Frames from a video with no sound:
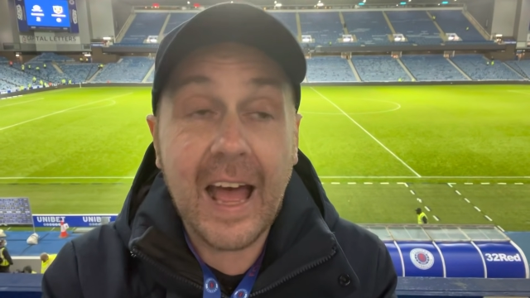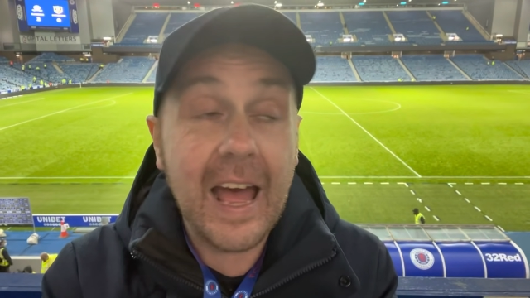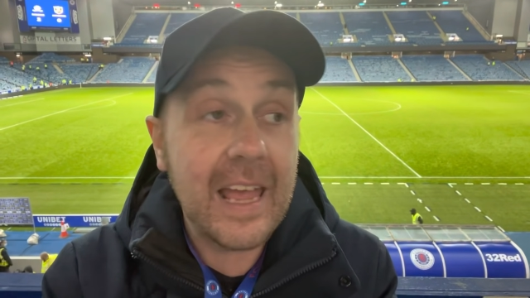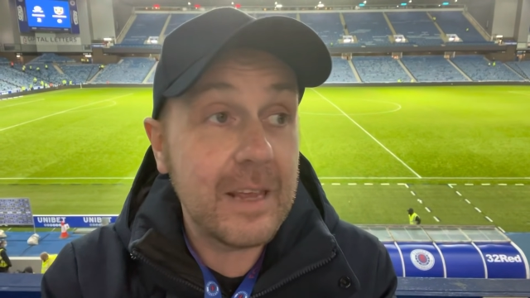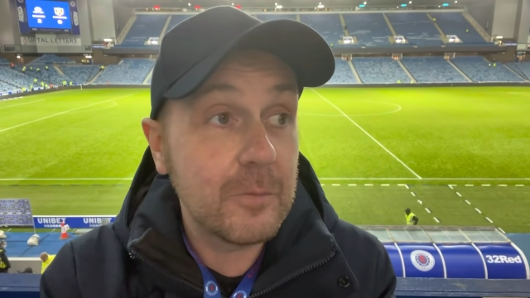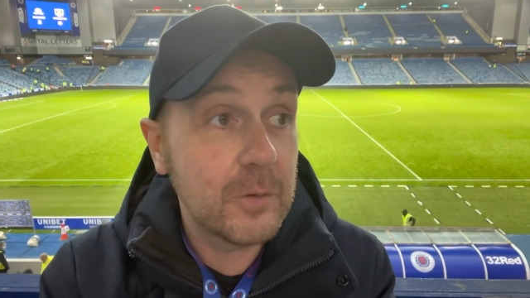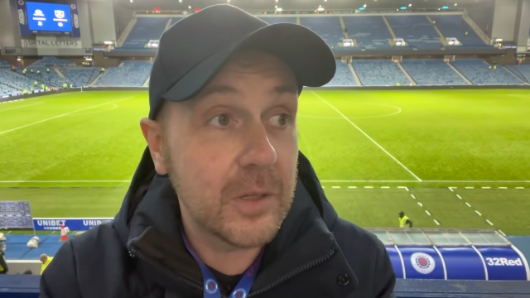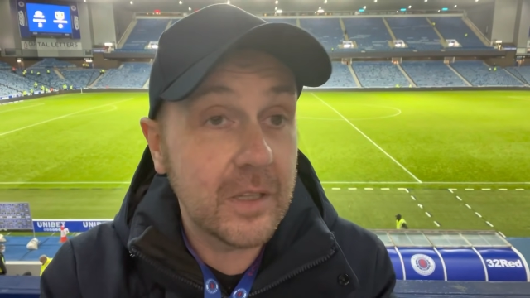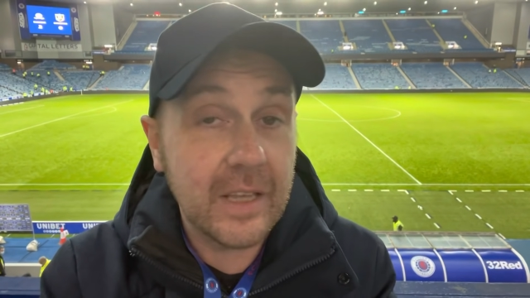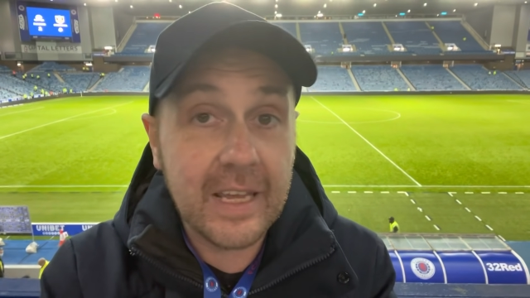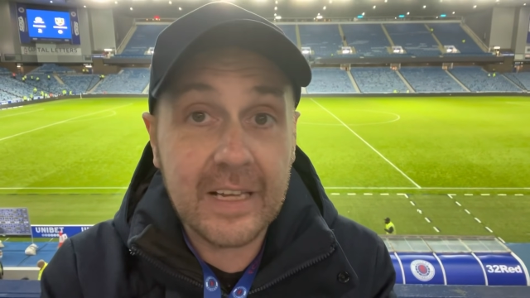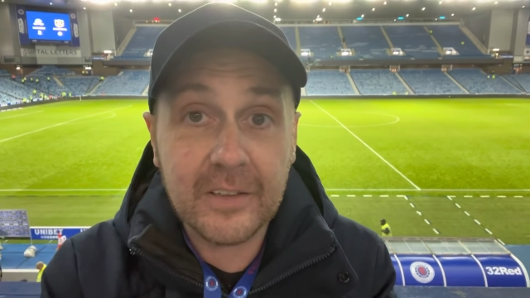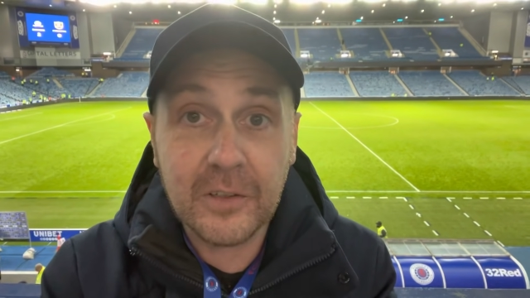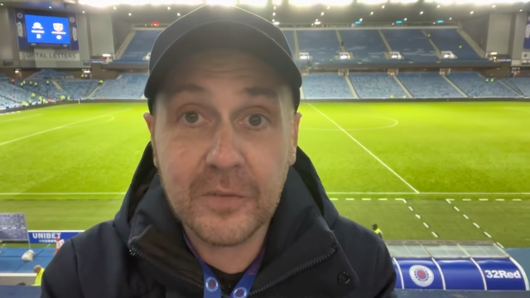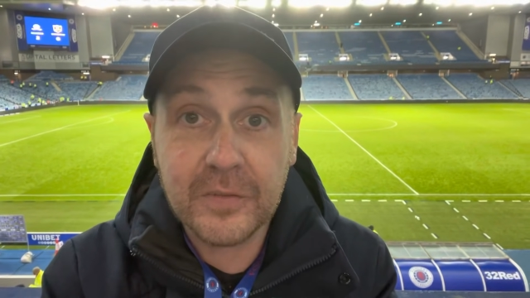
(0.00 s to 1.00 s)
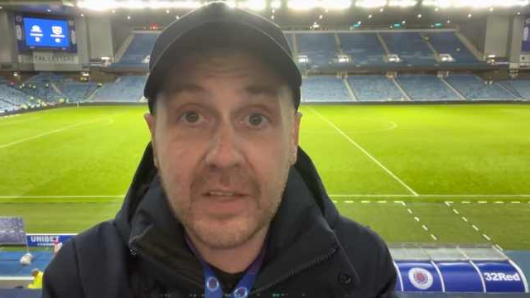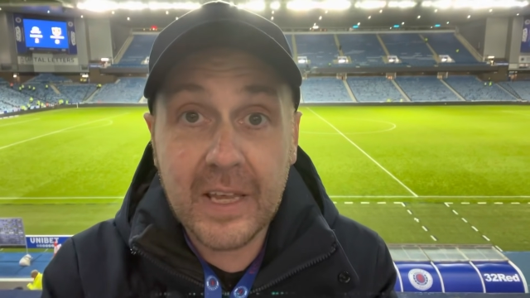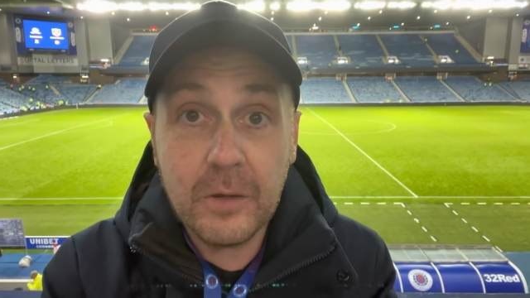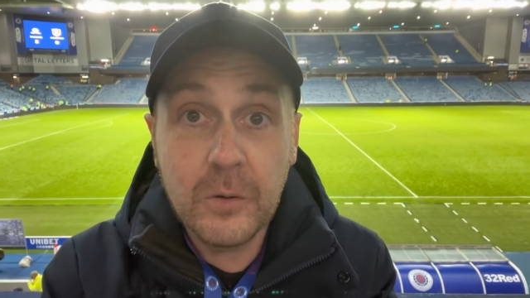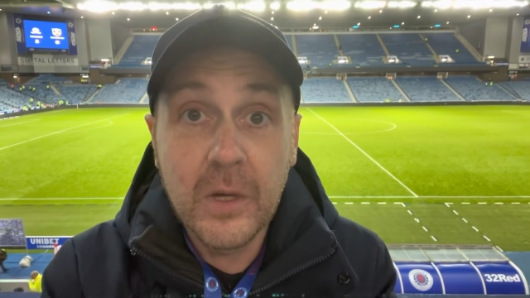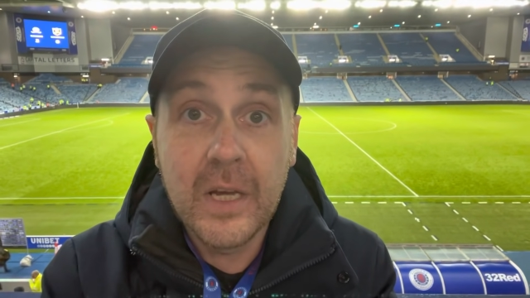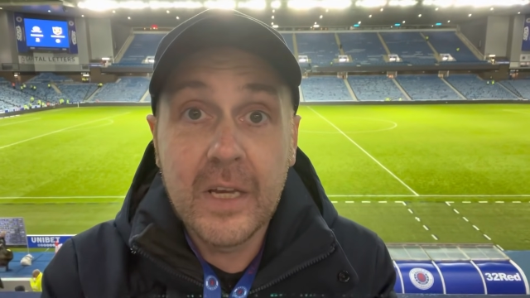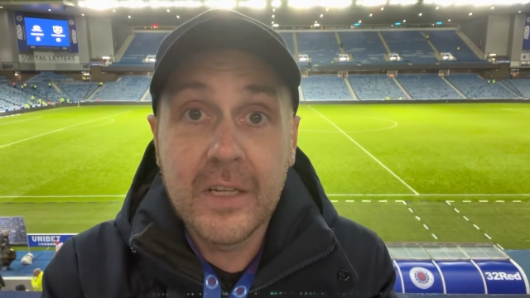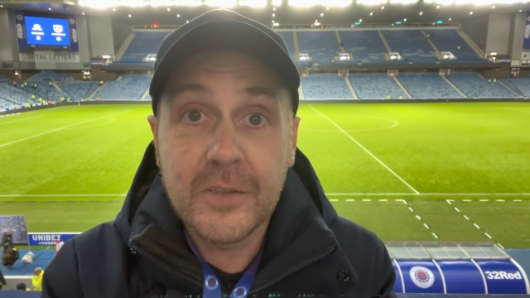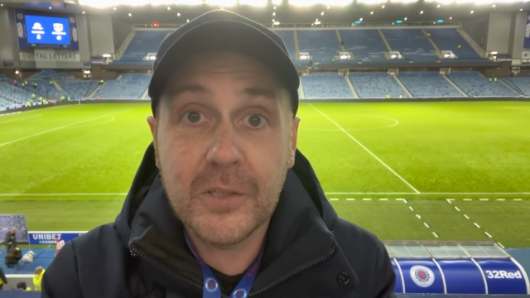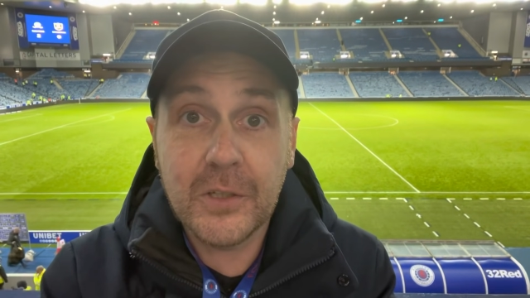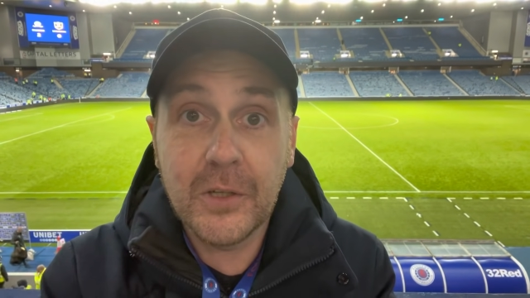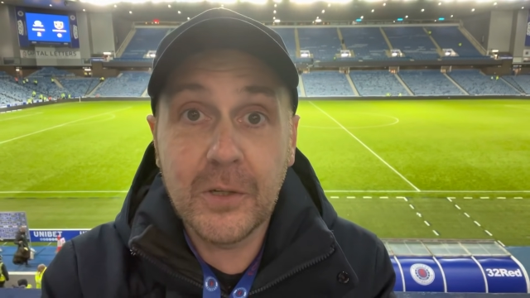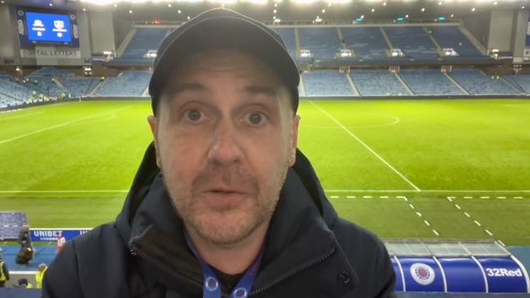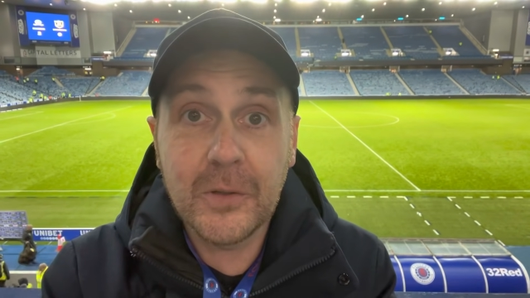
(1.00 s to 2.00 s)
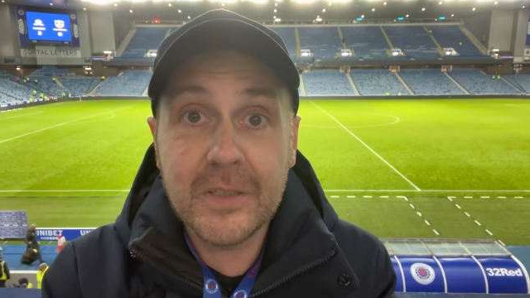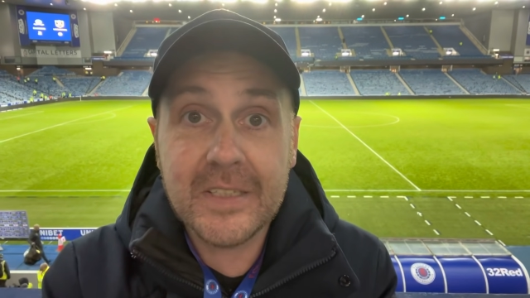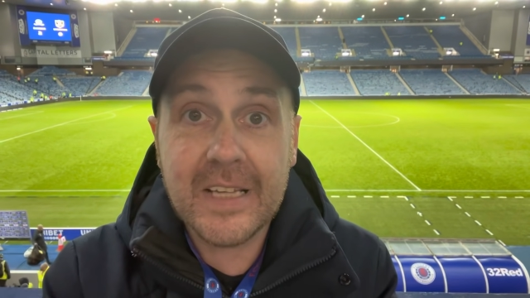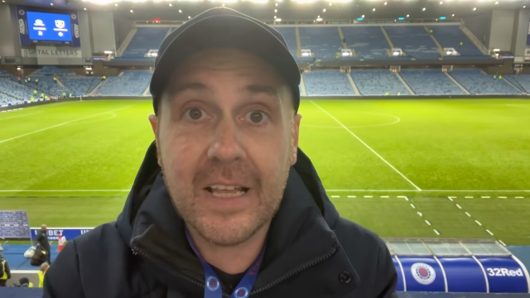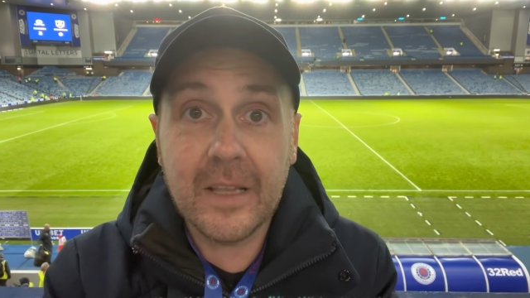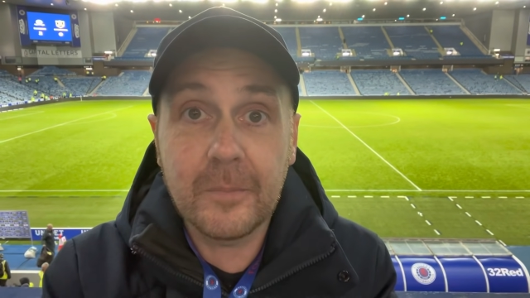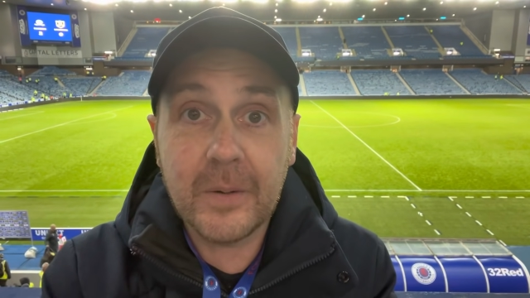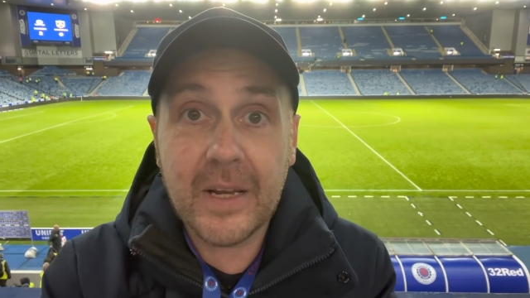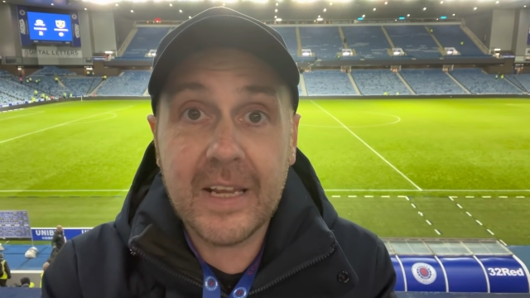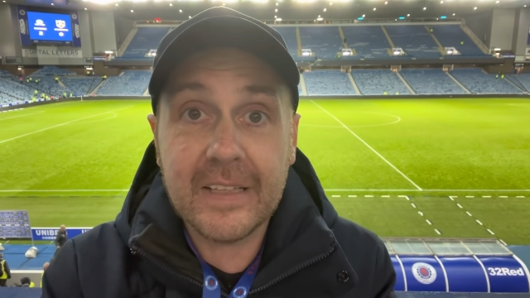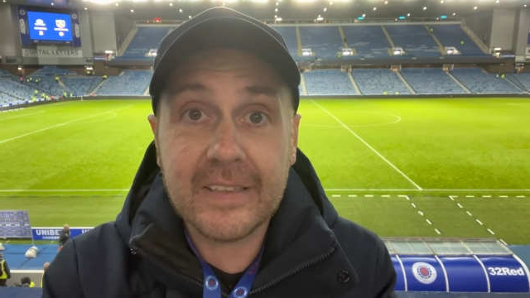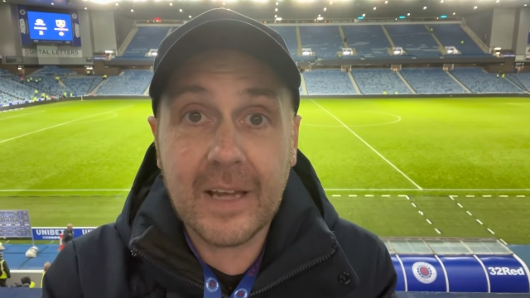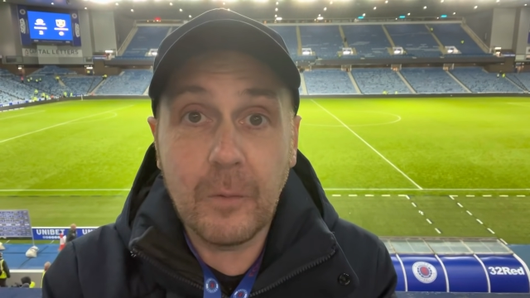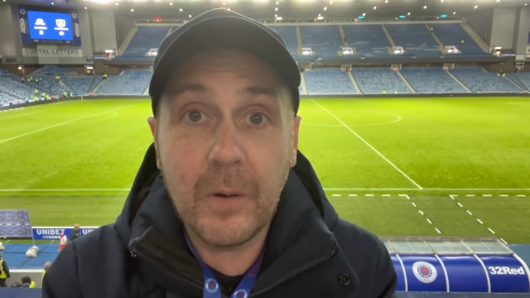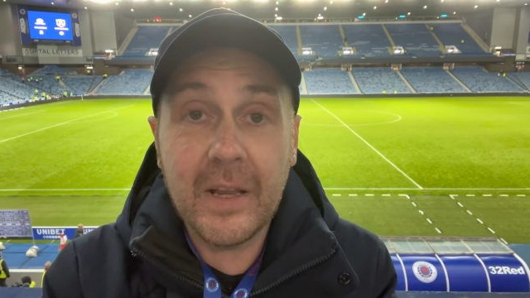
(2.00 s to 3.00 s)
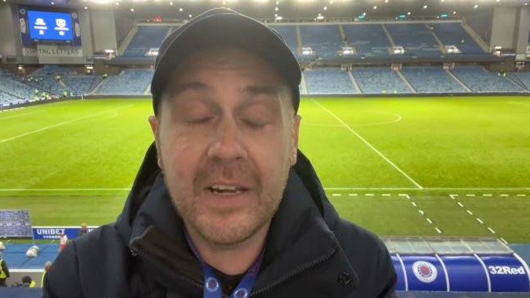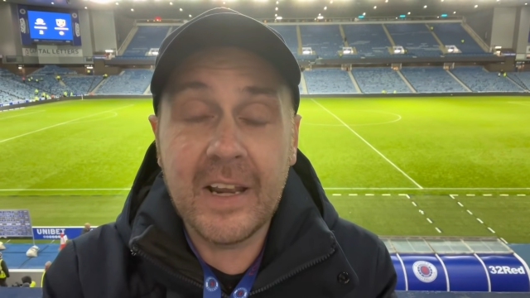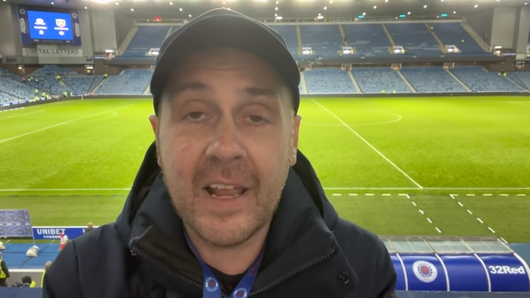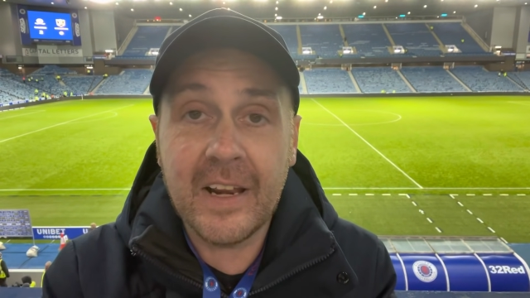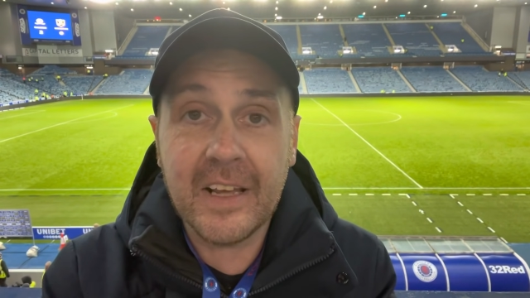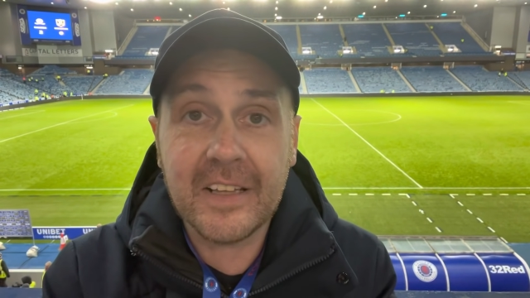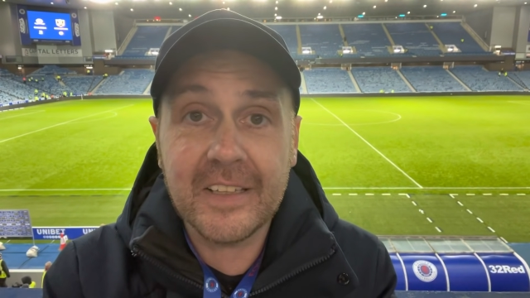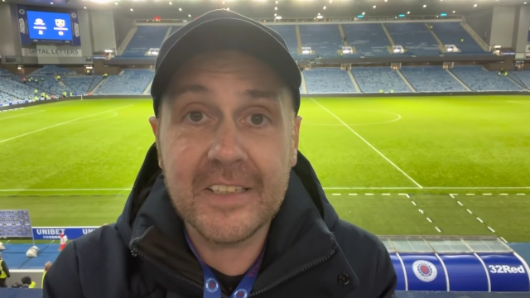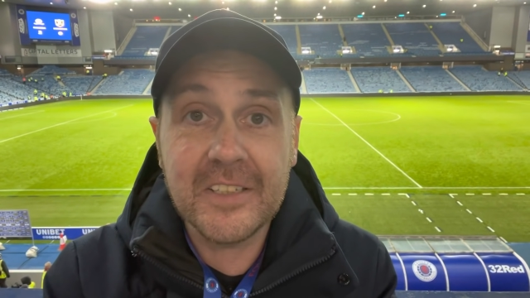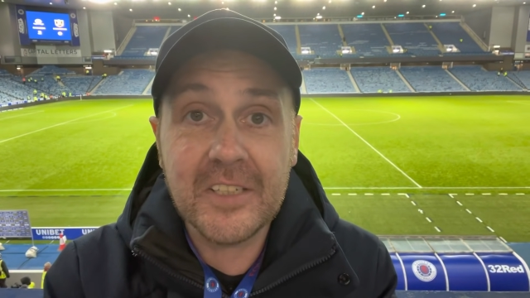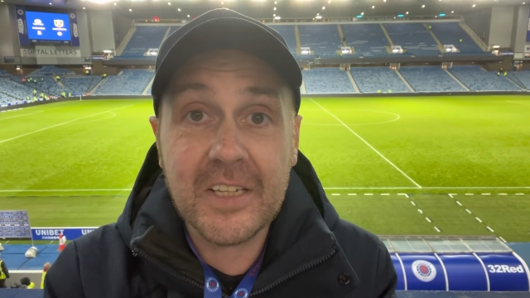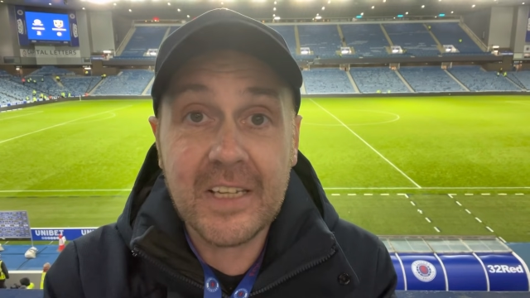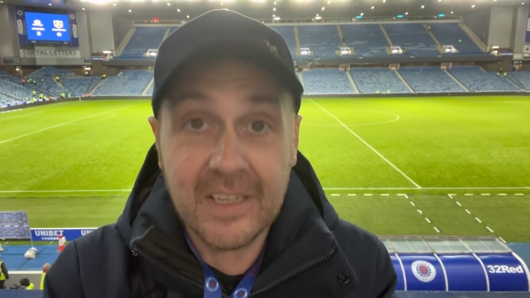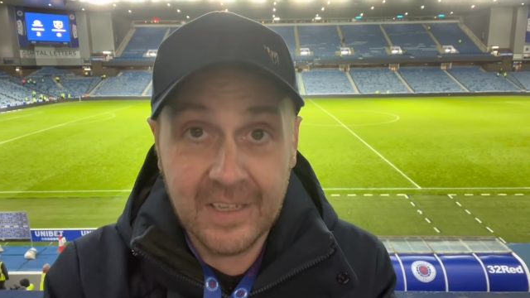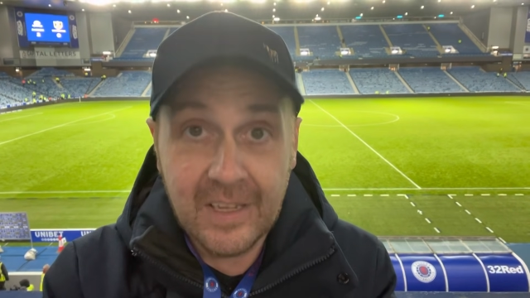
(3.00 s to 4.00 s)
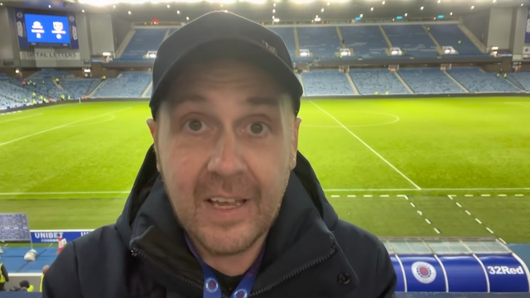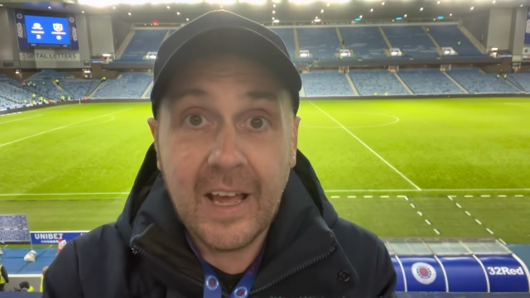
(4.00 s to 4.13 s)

I will head off now to go and celebrate a win and a clean sheet,